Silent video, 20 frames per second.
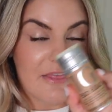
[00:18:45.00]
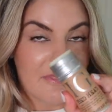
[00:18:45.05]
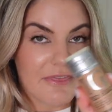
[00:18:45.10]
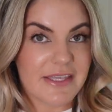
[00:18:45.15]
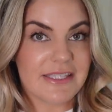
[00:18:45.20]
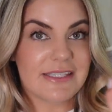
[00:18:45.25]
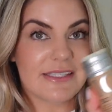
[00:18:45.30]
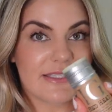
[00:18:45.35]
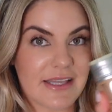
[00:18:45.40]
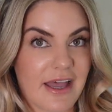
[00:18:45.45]

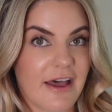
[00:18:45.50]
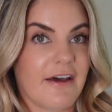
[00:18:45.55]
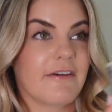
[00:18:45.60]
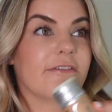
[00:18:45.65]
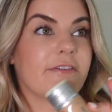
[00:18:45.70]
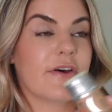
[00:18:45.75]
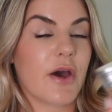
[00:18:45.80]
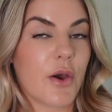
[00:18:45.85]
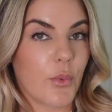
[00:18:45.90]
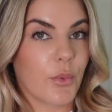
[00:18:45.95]
this
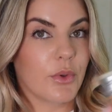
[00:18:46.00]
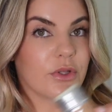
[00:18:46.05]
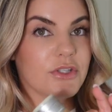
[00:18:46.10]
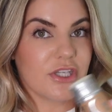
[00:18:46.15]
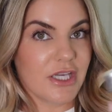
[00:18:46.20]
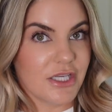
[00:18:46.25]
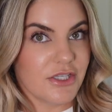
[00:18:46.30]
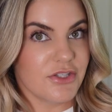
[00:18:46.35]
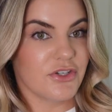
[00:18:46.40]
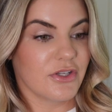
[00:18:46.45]
stuff will
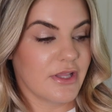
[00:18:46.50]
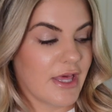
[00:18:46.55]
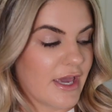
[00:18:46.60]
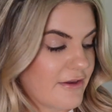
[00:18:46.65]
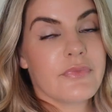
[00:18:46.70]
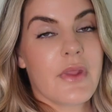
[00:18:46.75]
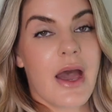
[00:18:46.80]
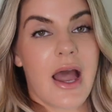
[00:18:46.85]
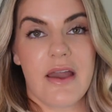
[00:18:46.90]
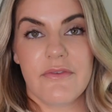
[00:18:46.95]
change your
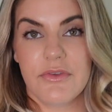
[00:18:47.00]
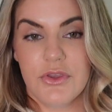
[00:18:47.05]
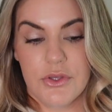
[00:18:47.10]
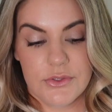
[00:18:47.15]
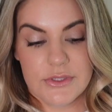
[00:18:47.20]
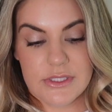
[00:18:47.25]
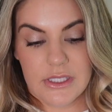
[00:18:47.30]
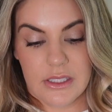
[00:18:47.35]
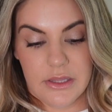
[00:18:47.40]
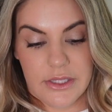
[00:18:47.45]
life. I've
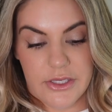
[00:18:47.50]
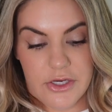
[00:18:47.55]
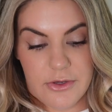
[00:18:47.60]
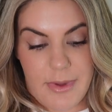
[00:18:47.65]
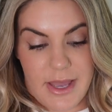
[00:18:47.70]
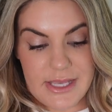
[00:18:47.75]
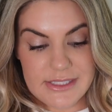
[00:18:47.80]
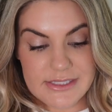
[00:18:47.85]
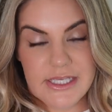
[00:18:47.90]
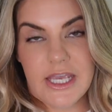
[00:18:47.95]
used clear
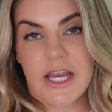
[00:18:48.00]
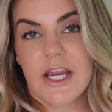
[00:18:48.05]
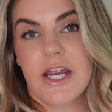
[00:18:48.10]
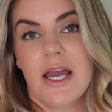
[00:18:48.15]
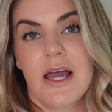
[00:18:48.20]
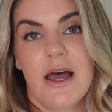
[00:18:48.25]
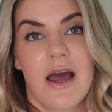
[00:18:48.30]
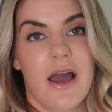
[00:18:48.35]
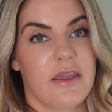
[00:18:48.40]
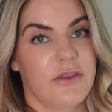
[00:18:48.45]
mascara,
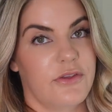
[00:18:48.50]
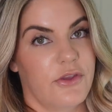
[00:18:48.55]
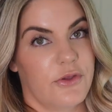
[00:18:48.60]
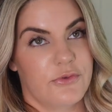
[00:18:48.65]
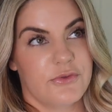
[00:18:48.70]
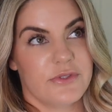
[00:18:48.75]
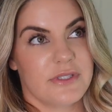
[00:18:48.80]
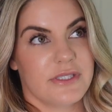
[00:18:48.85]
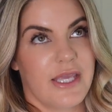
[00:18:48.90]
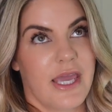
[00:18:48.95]
I
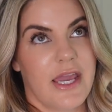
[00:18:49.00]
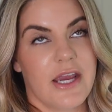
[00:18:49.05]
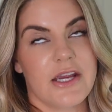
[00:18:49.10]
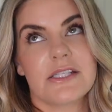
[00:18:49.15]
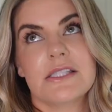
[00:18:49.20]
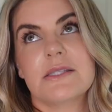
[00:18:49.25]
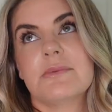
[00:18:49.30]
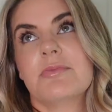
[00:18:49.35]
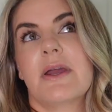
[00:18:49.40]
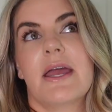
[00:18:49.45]
used
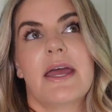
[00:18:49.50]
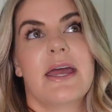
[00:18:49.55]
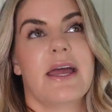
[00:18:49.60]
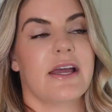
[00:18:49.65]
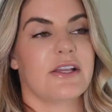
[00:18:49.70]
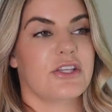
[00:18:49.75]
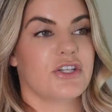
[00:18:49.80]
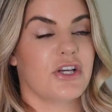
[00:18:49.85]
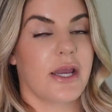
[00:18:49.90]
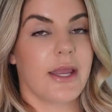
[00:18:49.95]
hairspray,
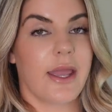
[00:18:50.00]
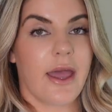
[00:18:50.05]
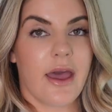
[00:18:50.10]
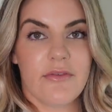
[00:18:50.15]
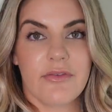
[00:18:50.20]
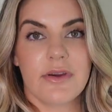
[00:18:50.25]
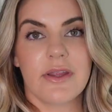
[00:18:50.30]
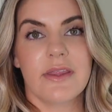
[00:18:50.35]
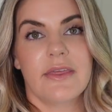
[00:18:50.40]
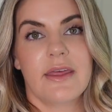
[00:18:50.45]
I try
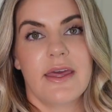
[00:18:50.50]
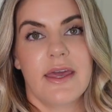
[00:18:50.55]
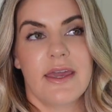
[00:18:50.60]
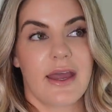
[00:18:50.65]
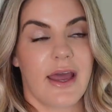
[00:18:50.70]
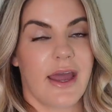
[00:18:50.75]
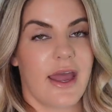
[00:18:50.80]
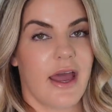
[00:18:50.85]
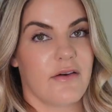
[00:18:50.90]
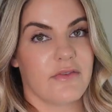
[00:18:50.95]
everything.
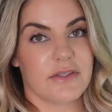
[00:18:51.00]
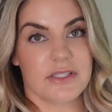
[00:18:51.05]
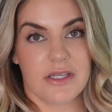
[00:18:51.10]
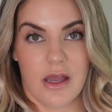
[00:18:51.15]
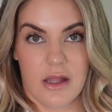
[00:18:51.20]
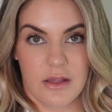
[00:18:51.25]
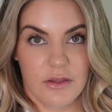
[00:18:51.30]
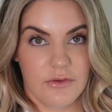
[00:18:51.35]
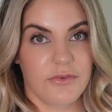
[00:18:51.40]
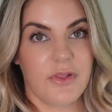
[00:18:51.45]
I have a
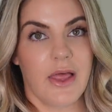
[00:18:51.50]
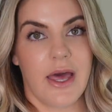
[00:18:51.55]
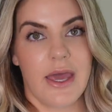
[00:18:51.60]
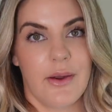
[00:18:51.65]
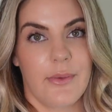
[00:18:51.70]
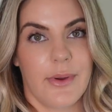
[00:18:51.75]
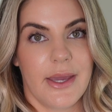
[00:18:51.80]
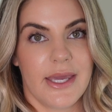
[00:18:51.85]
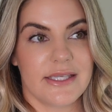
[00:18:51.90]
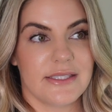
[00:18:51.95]
ton of
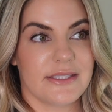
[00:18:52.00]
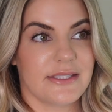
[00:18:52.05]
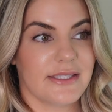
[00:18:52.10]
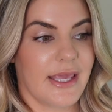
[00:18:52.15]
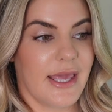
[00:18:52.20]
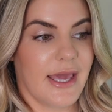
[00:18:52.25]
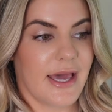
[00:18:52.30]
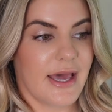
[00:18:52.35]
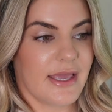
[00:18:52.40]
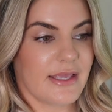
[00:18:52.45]
flyaways,
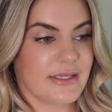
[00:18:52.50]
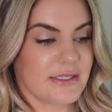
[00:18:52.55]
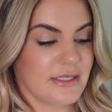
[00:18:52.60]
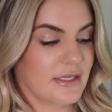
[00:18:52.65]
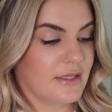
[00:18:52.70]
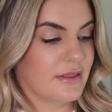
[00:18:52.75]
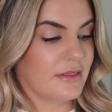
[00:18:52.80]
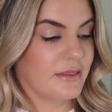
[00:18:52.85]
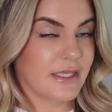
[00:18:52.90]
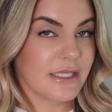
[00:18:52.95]

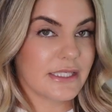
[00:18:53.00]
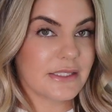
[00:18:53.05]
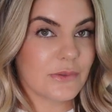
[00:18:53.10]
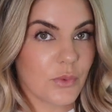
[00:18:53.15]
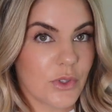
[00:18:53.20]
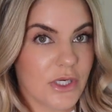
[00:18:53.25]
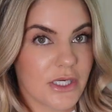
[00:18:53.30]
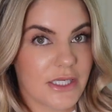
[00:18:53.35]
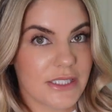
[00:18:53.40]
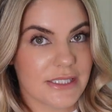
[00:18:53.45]
and this
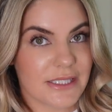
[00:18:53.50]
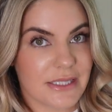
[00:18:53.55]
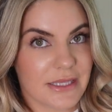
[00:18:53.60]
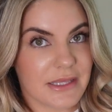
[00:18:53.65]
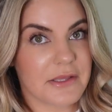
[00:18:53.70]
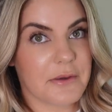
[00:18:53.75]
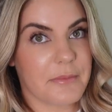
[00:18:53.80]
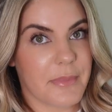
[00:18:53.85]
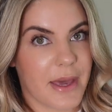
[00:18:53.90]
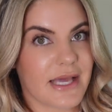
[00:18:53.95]
works
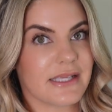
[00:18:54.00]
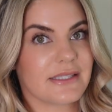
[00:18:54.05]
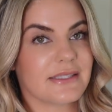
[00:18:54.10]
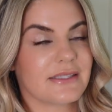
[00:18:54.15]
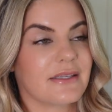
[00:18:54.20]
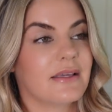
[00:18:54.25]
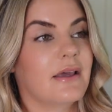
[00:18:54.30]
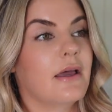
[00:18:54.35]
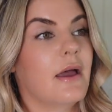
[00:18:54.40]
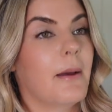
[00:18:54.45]
the
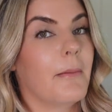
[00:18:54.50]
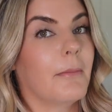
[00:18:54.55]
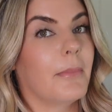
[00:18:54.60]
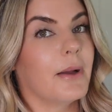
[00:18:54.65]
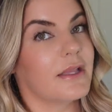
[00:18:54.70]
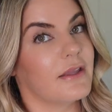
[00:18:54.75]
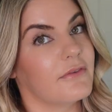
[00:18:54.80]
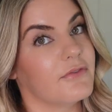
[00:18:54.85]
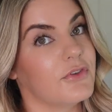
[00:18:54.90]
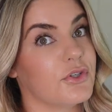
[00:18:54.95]
best.
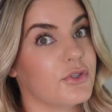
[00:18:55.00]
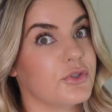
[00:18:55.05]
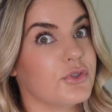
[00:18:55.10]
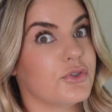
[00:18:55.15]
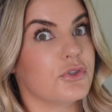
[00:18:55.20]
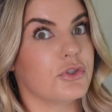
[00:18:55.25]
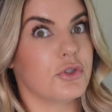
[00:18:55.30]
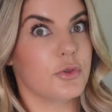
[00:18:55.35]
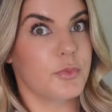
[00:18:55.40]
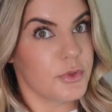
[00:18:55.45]
But if you're
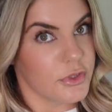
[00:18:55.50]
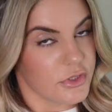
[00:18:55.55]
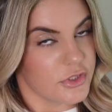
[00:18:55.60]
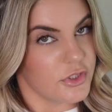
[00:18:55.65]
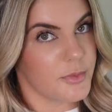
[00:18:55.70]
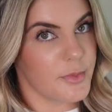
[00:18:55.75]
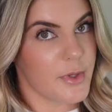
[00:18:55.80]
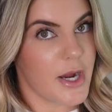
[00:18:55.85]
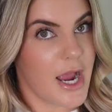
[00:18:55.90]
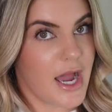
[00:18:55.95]
super,
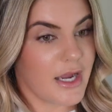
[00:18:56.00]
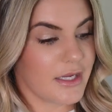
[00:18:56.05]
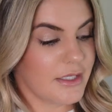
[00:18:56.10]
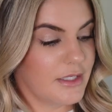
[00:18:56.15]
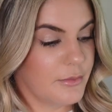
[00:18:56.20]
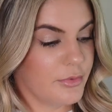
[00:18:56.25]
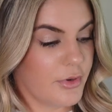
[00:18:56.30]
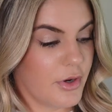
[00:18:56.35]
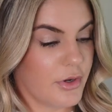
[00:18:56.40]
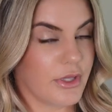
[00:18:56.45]
super
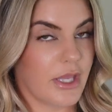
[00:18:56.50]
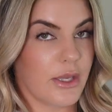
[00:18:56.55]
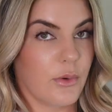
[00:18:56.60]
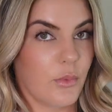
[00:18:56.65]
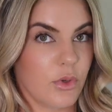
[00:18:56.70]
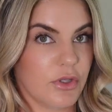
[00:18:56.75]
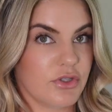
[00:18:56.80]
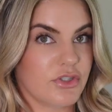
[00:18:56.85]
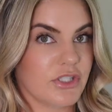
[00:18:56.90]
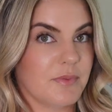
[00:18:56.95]
acne prone, I
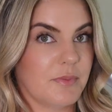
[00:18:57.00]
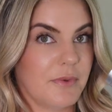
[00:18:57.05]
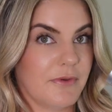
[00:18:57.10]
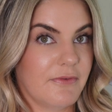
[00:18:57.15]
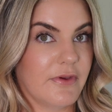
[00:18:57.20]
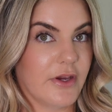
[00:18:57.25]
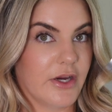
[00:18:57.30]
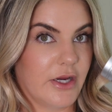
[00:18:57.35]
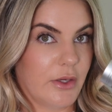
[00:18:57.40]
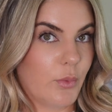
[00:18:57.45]
would just be
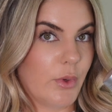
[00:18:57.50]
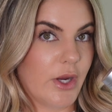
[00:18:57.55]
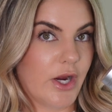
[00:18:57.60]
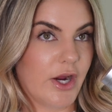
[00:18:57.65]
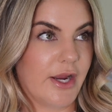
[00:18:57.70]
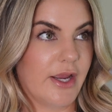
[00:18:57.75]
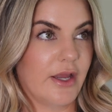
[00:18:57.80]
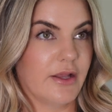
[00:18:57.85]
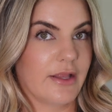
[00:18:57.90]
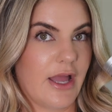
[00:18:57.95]
very
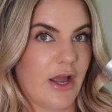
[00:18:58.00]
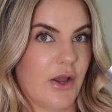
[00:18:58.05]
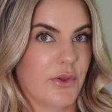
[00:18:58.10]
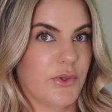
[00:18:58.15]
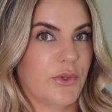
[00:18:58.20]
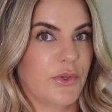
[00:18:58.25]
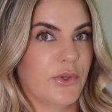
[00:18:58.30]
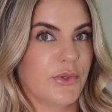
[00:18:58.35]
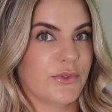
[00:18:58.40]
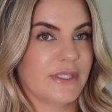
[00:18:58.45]
wary on how
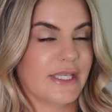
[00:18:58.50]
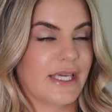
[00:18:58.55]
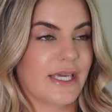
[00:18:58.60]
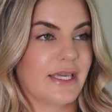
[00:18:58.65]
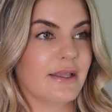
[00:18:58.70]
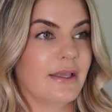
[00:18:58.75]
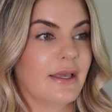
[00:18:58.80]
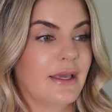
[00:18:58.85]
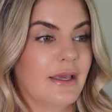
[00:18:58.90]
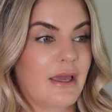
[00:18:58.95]
you use
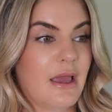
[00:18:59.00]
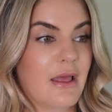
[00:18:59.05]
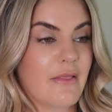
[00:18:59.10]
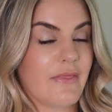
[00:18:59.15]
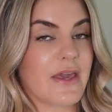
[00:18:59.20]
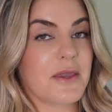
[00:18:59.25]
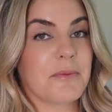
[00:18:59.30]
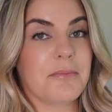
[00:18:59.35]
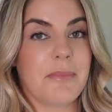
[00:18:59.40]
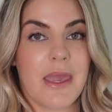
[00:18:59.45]
it.
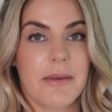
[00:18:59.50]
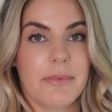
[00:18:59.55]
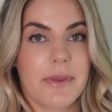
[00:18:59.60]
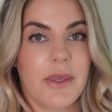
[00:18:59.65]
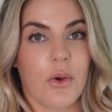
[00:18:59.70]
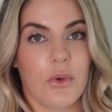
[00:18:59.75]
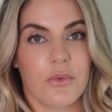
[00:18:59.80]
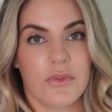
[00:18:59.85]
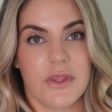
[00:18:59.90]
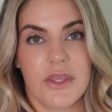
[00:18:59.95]
Like maybe
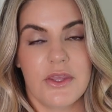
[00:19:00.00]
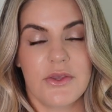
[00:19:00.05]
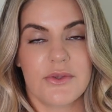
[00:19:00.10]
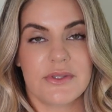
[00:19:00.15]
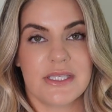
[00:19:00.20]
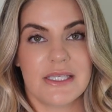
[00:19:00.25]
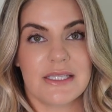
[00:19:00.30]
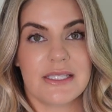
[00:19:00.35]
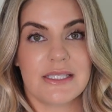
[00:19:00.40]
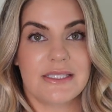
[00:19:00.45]
only use
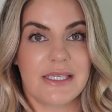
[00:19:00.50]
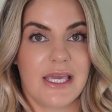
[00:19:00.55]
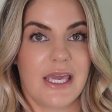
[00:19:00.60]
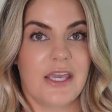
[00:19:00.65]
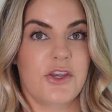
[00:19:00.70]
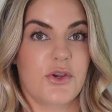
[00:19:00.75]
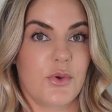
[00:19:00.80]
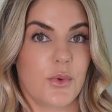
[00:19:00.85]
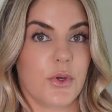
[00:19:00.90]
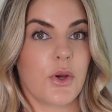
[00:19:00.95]
it the day
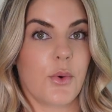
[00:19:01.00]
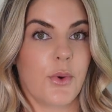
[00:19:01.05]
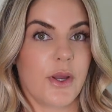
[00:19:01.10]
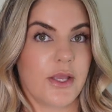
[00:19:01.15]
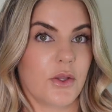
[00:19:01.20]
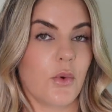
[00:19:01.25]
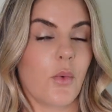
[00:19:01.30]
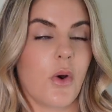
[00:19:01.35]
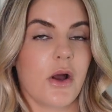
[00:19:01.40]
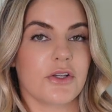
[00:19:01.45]
you were going
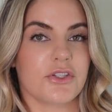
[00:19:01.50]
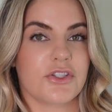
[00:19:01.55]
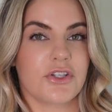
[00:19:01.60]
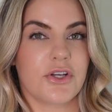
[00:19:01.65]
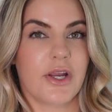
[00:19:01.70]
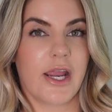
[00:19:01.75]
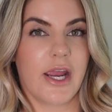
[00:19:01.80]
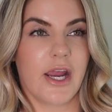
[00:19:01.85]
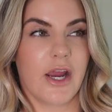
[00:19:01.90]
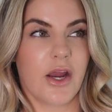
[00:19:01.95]
to wash your
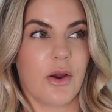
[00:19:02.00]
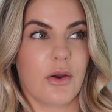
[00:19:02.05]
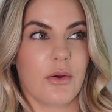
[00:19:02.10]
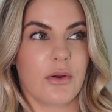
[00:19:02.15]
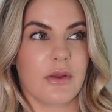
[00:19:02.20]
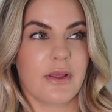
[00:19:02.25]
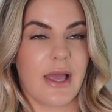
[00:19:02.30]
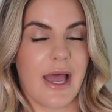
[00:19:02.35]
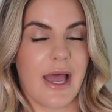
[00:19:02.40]
hair